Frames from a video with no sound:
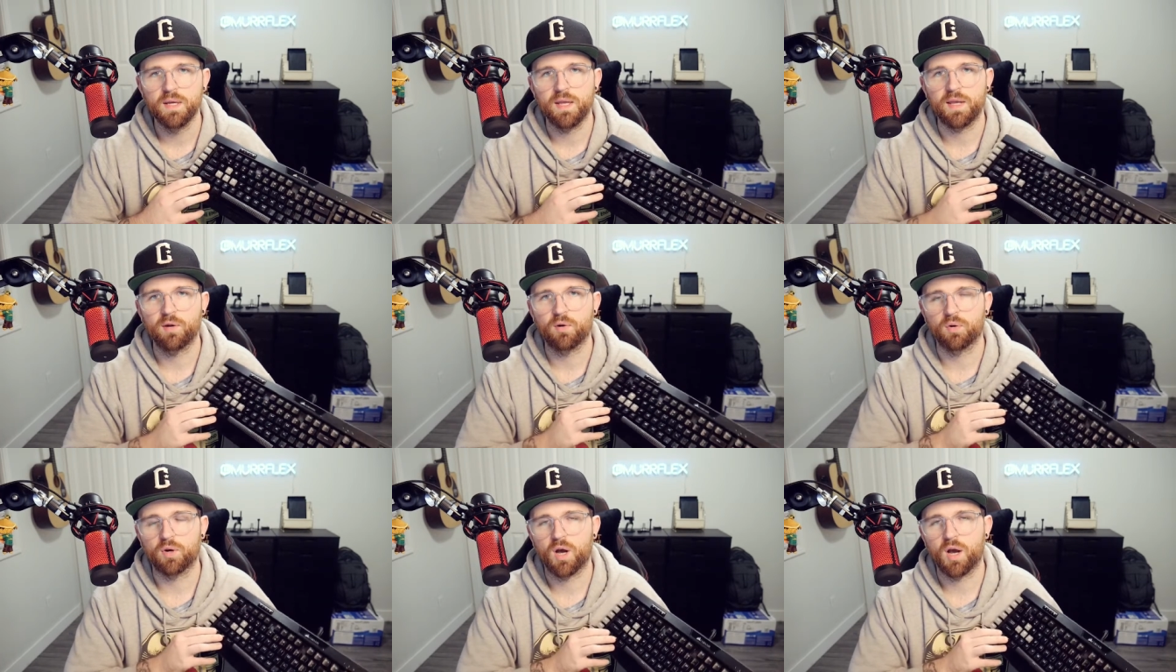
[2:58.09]

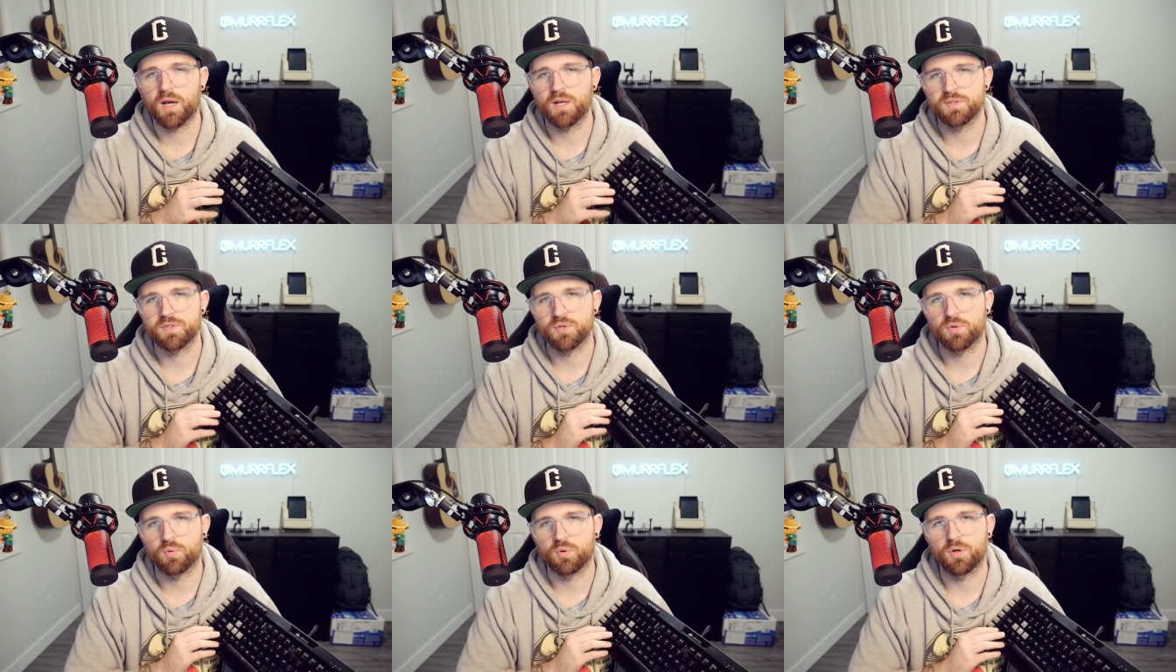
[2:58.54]
it'll
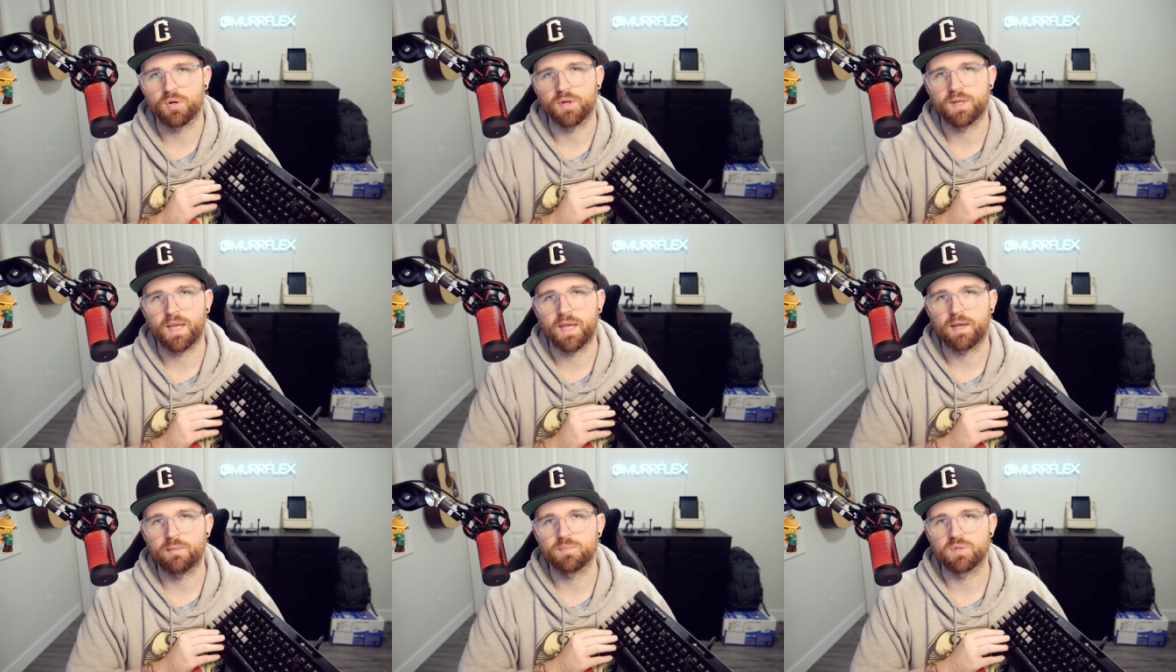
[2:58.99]
cause your
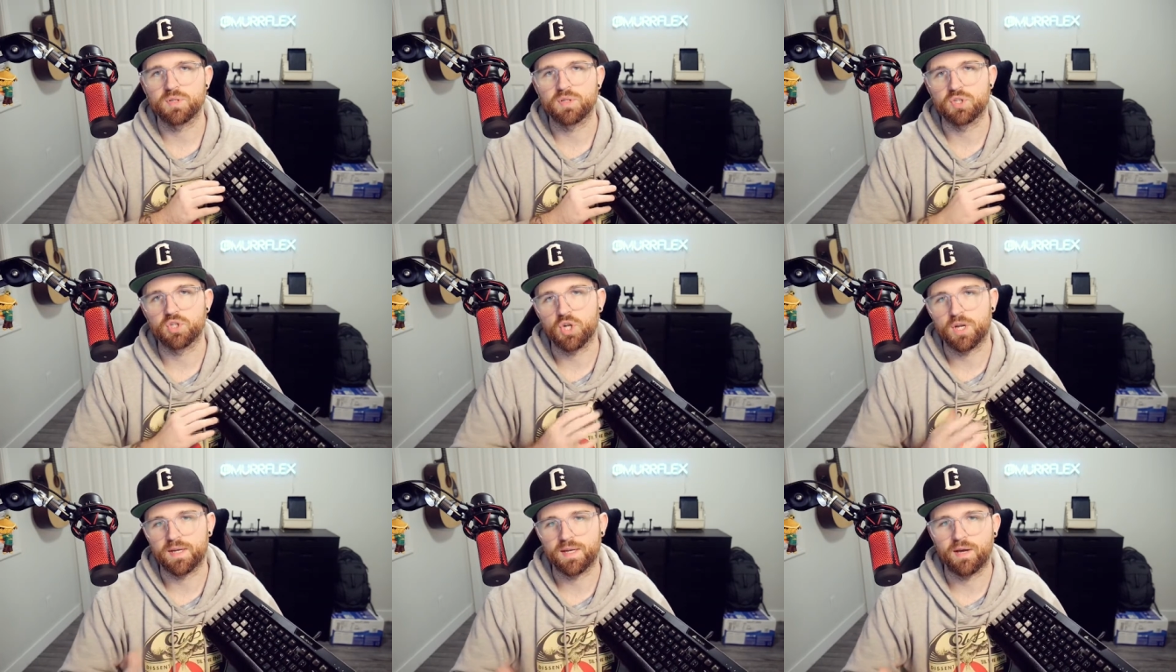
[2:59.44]
game to
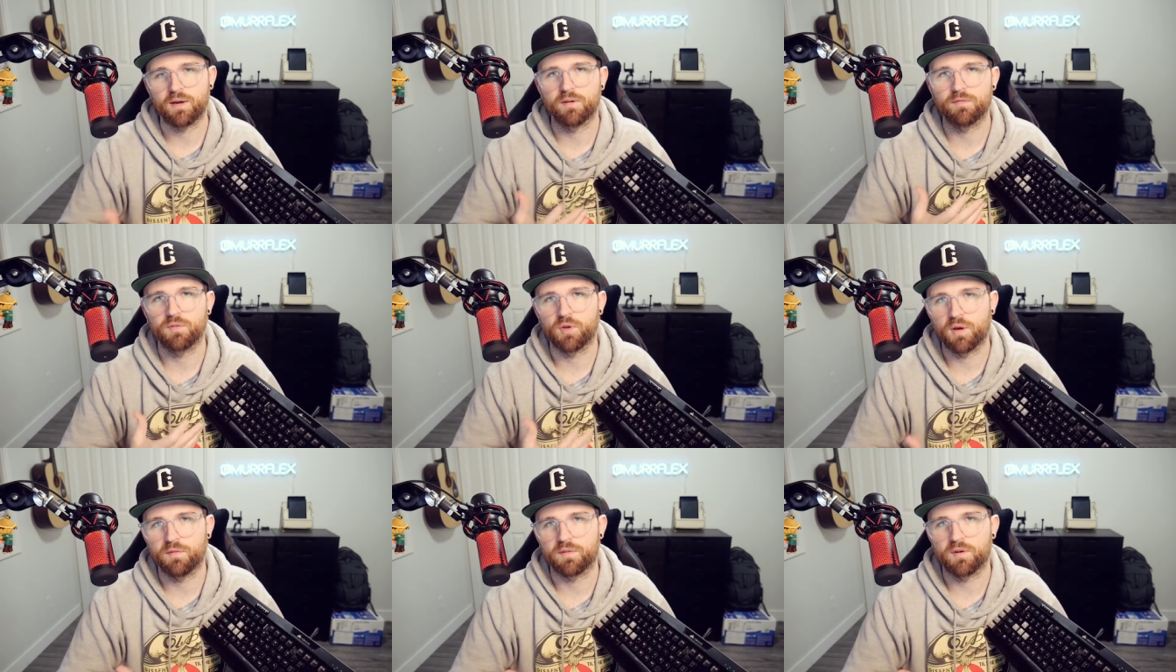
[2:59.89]
shut down
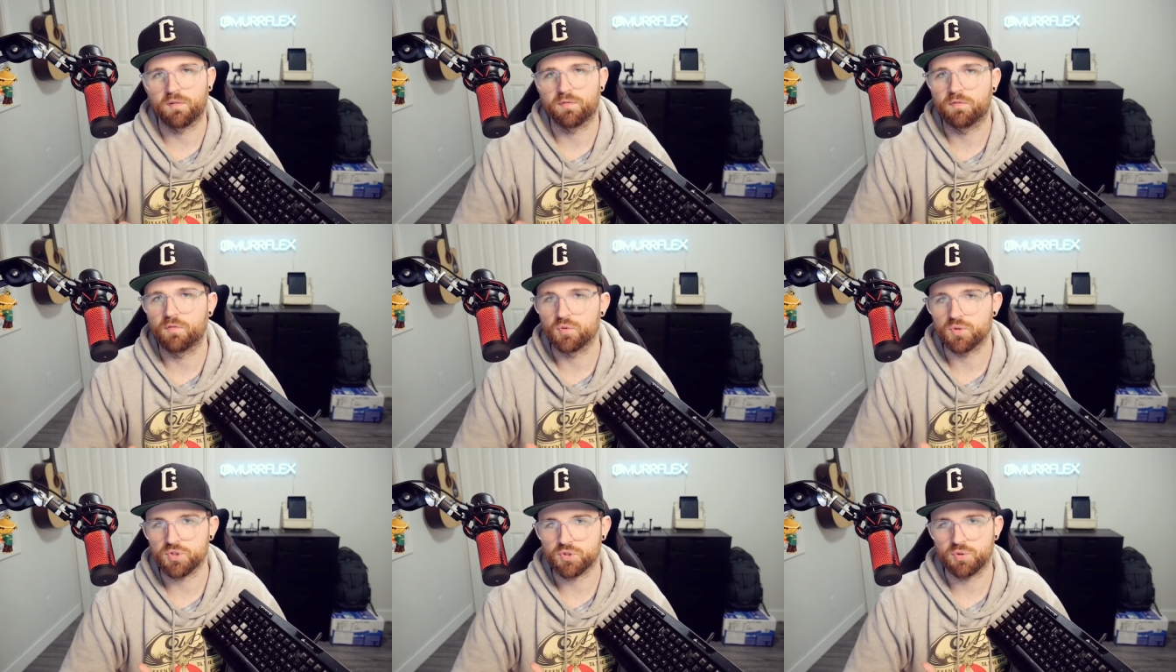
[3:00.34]
if you have it on
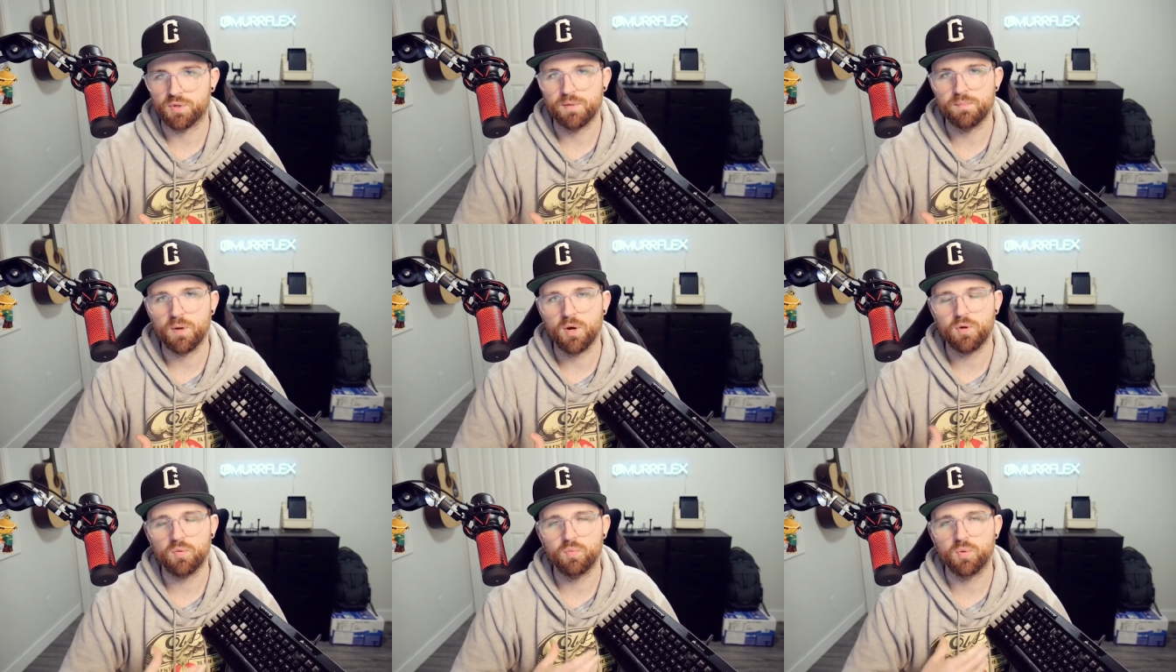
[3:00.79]
full screen
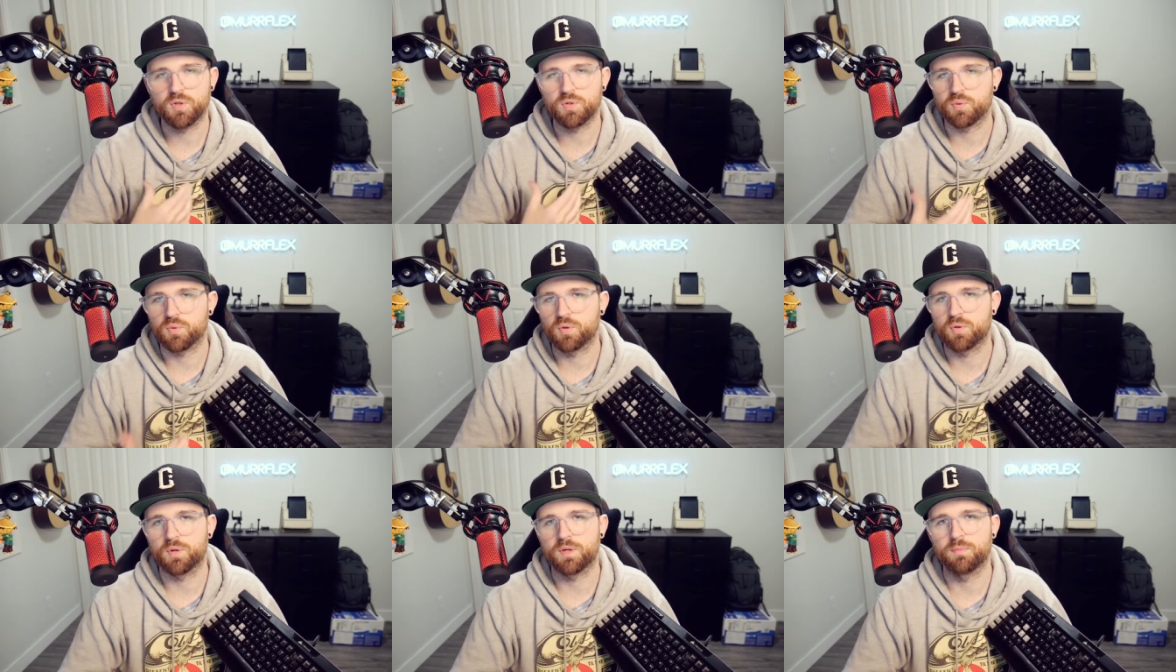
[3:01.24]
mode, which
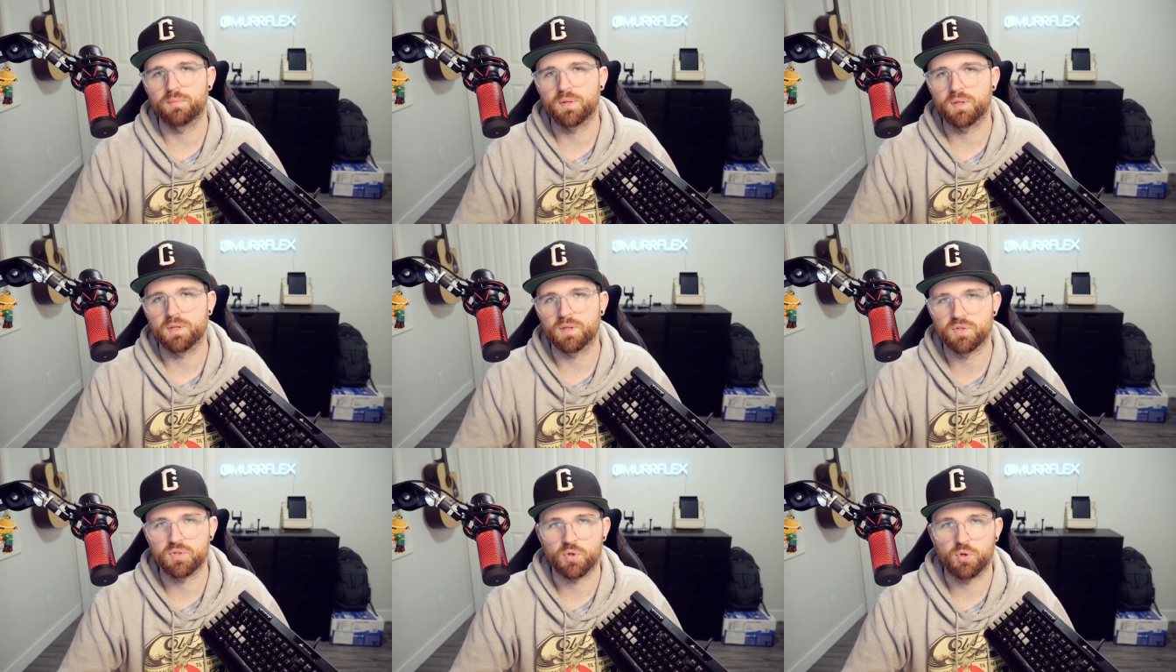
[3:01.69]
will
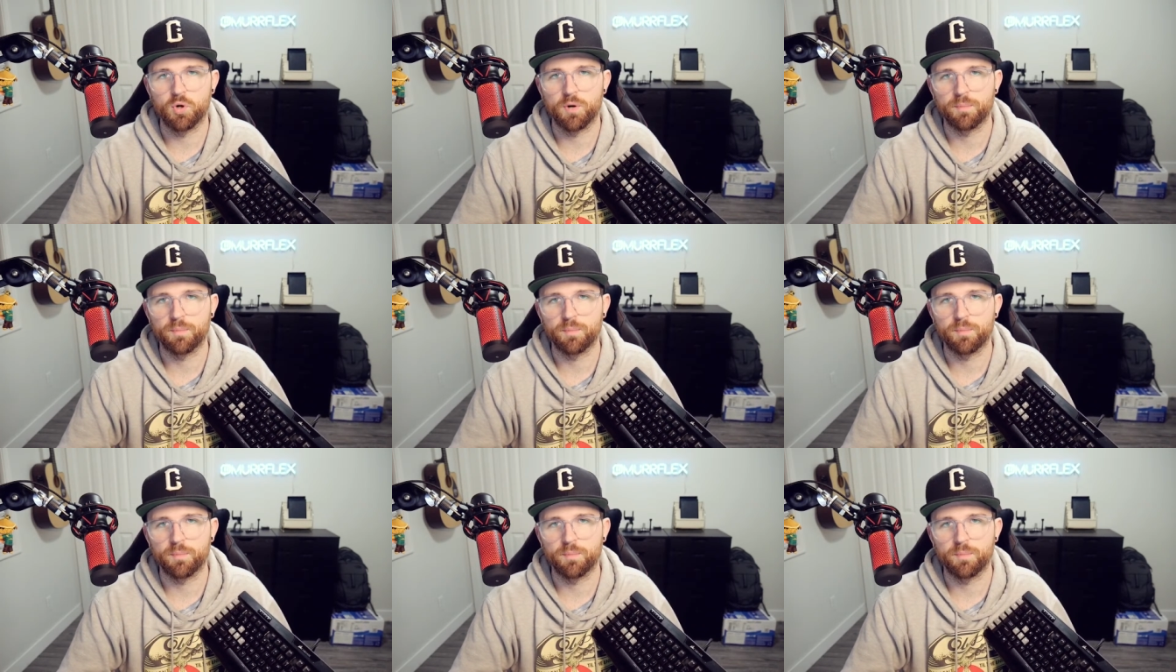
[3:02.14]
completely screw